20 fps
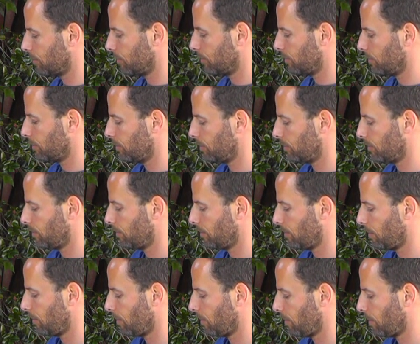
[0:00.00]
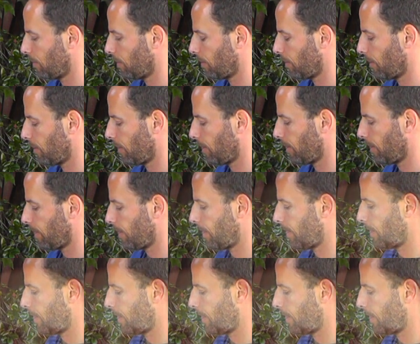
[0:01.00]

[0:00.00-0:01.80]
down the arm, and even